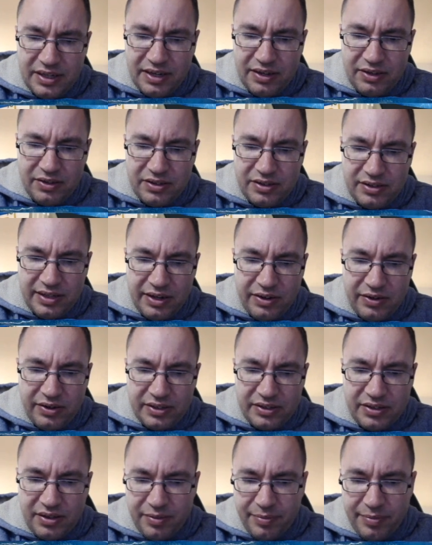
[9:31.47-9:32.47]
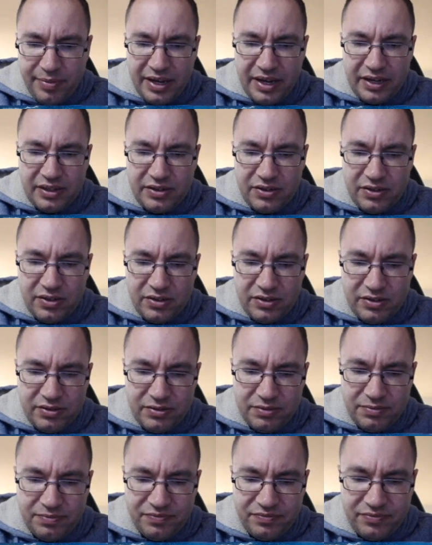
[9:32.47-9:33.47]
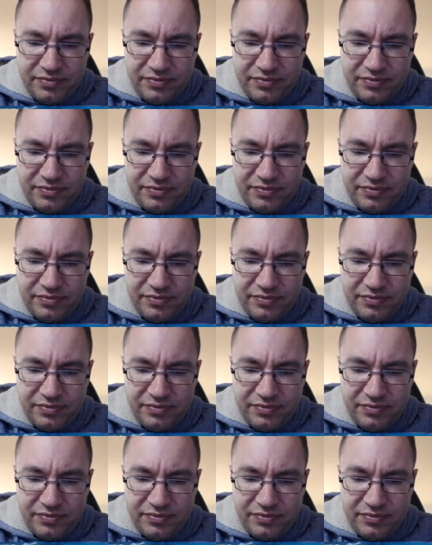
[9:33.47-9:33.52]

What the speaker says: The centerings on the back is also